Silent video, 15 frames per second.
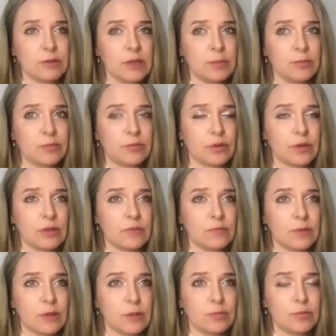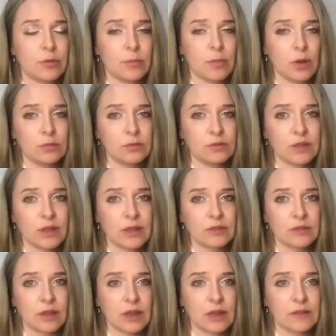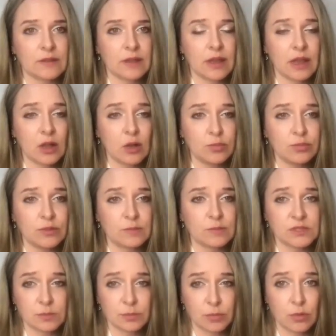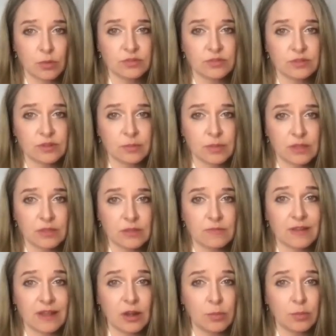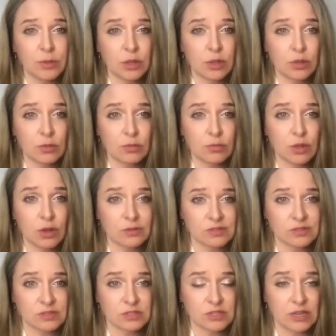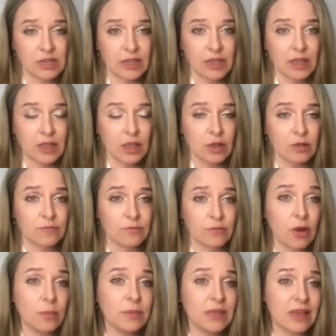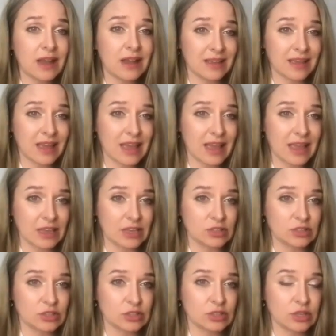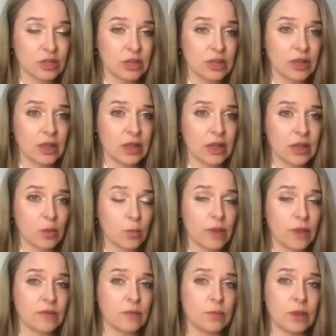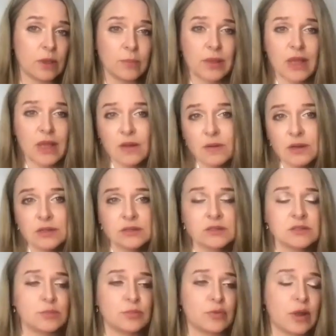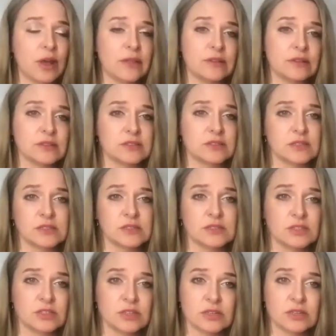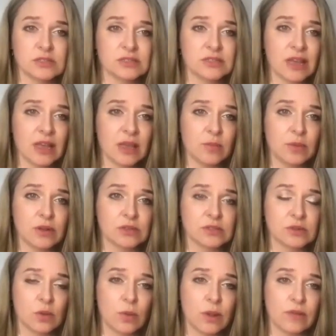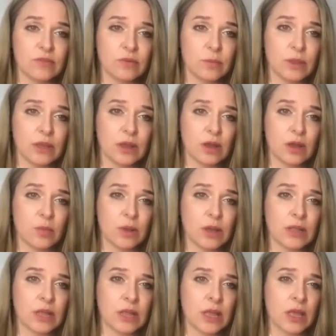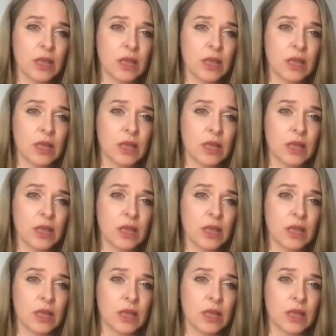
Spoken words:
we promote that and help them, support them in developing curiosity from young age, whether we are parents, brothers, sisters, neighbors, whoever we are, but